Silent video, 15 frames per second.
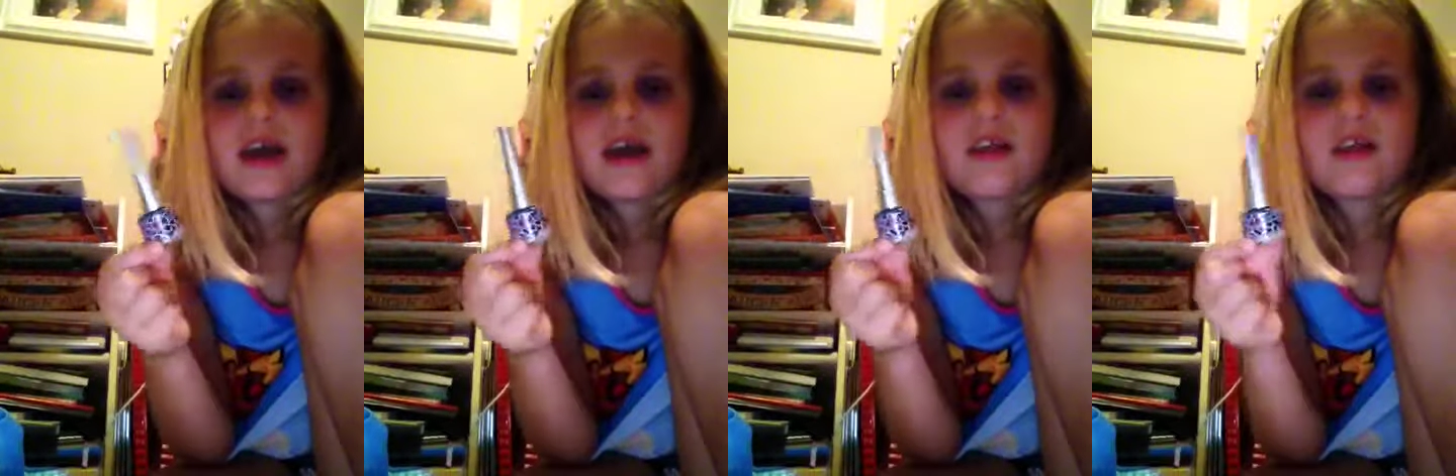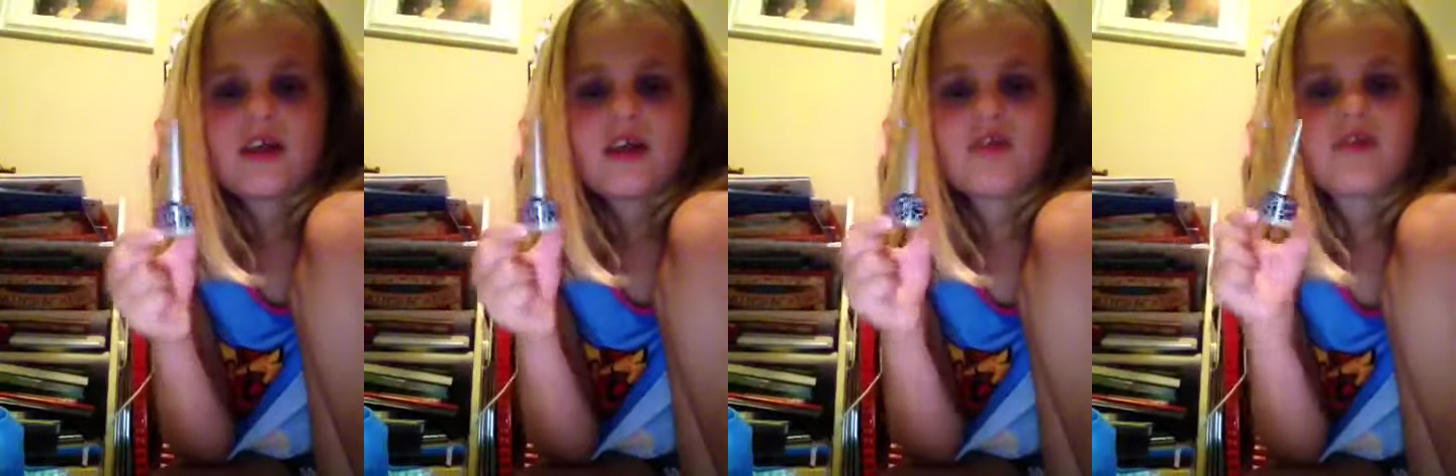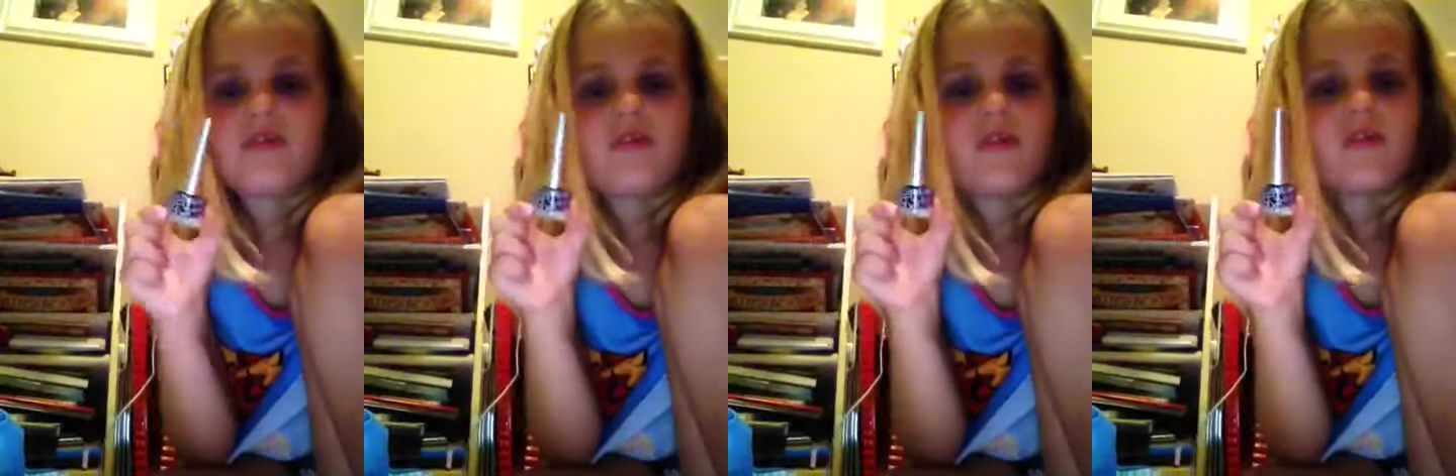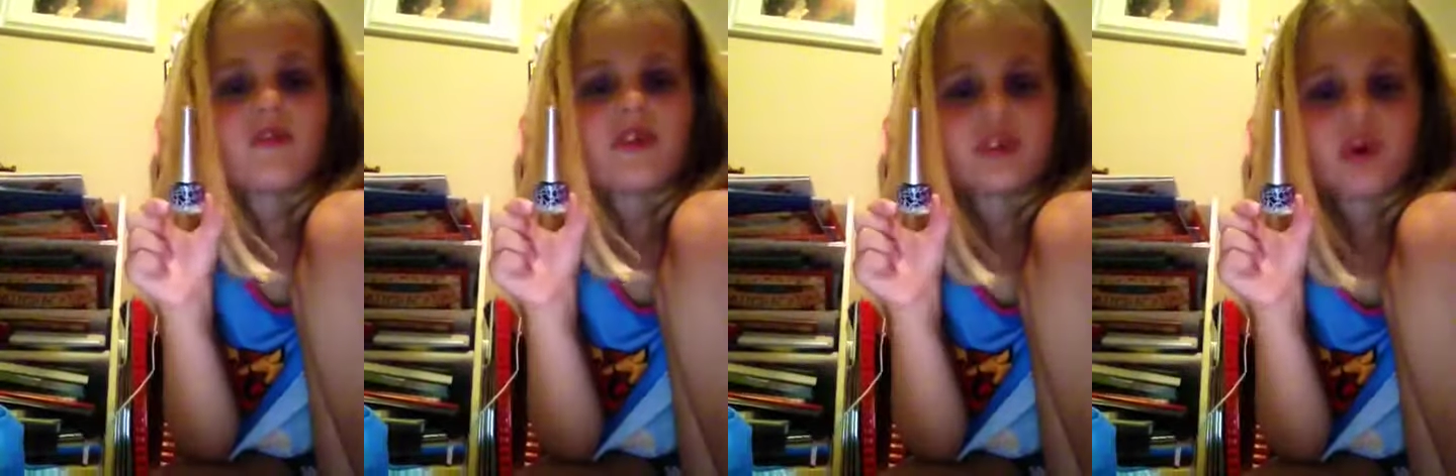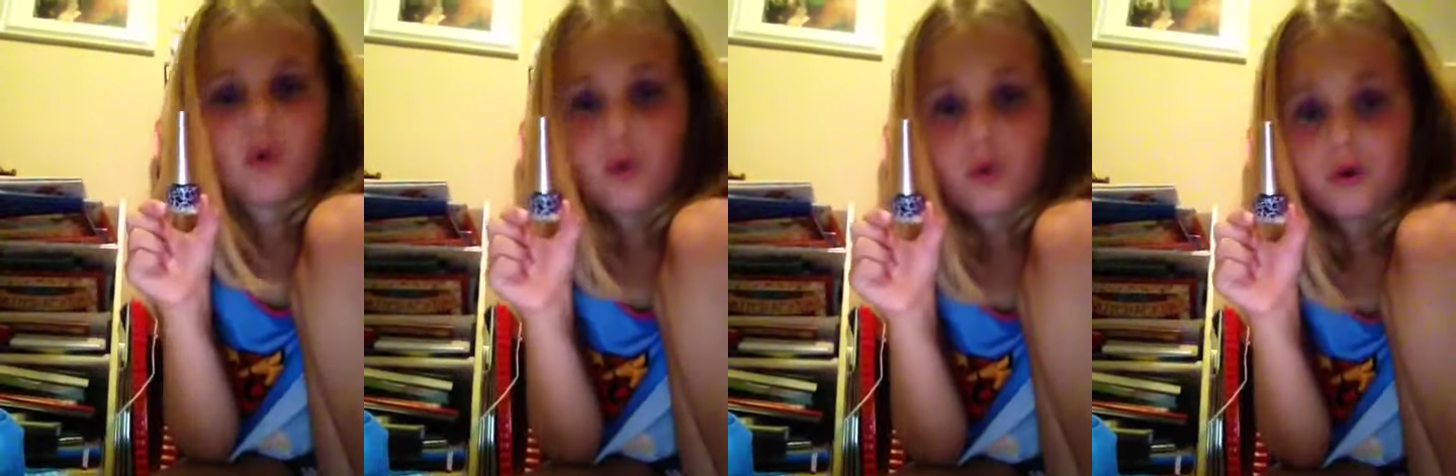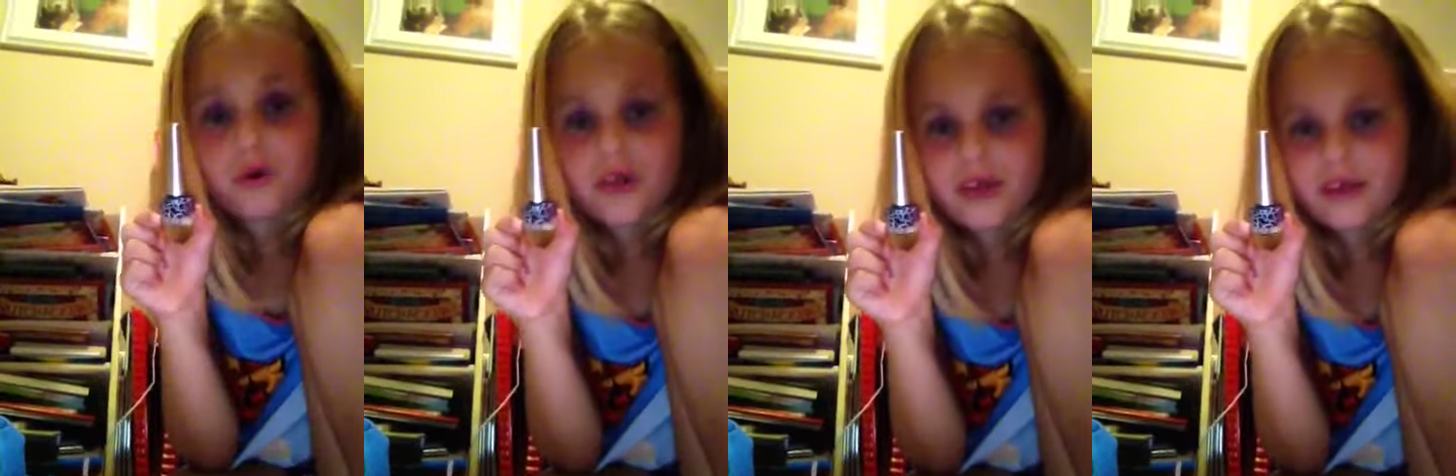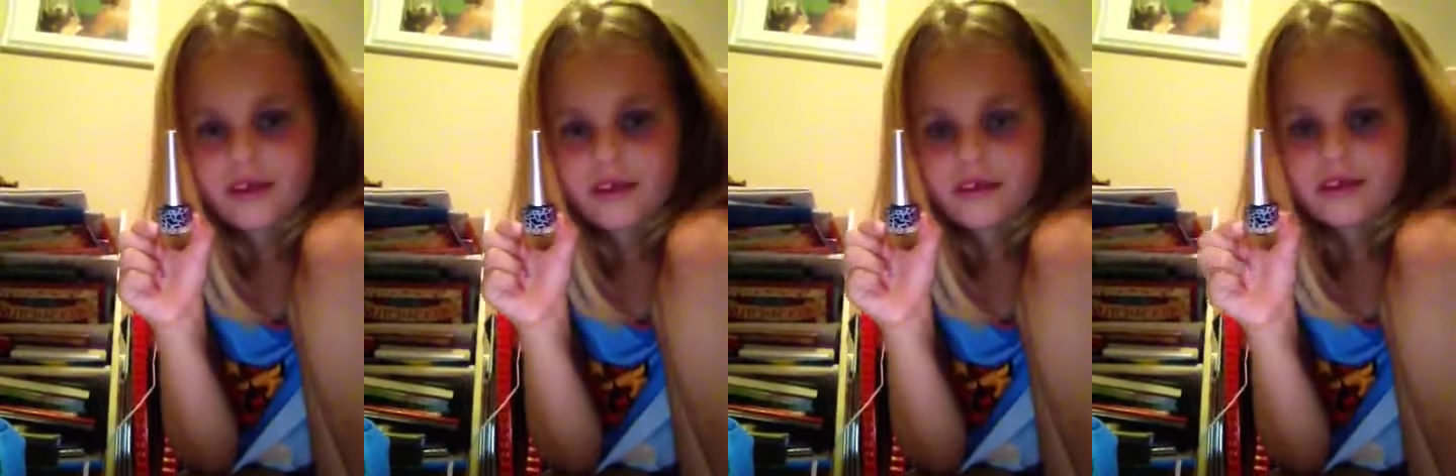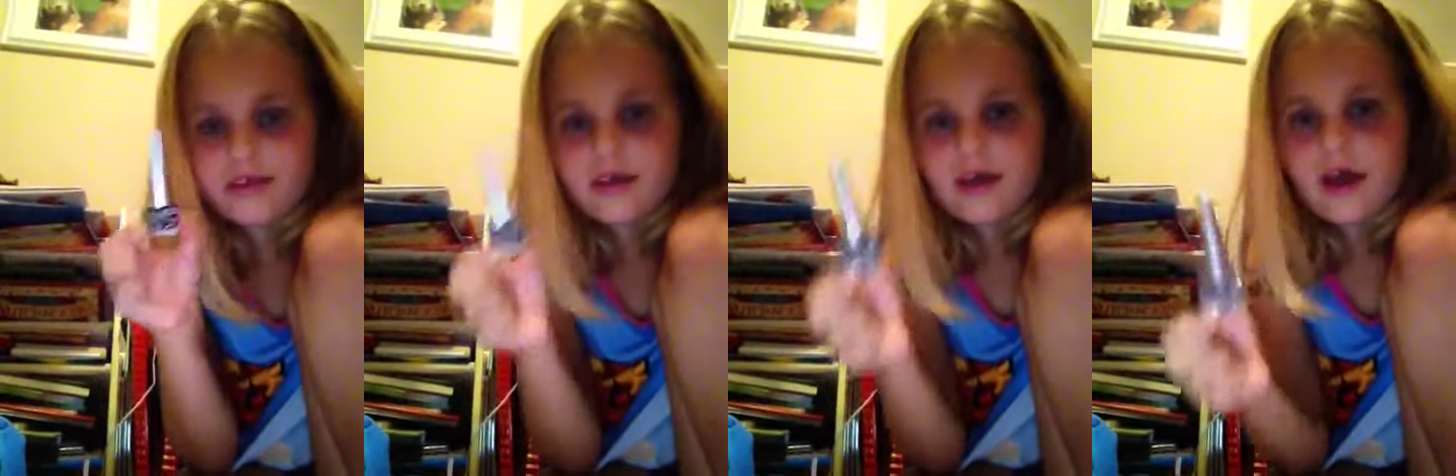It's actually from
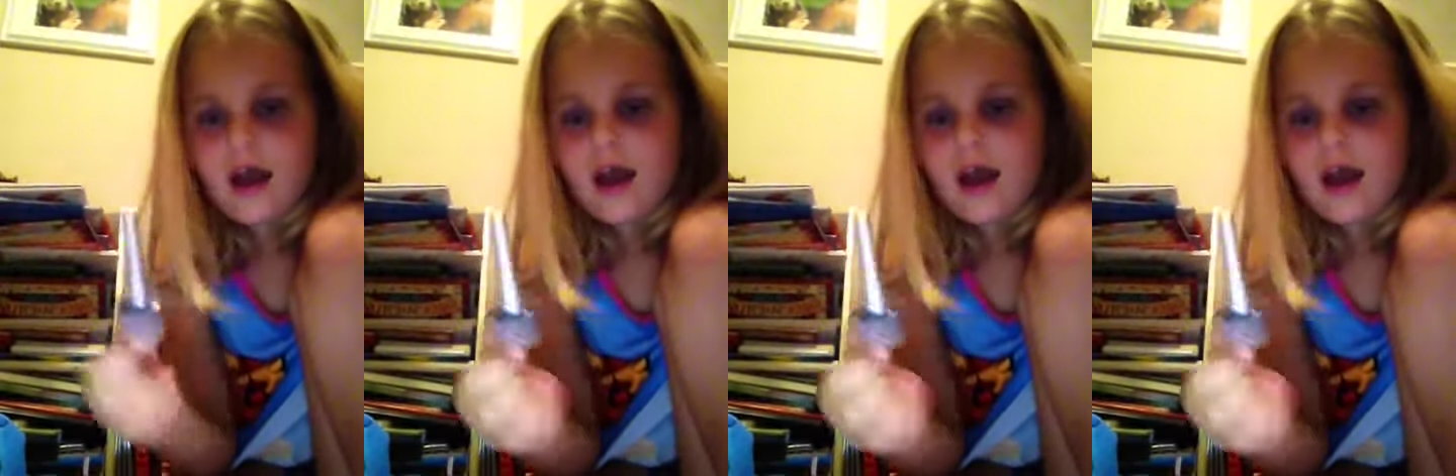Victoria's.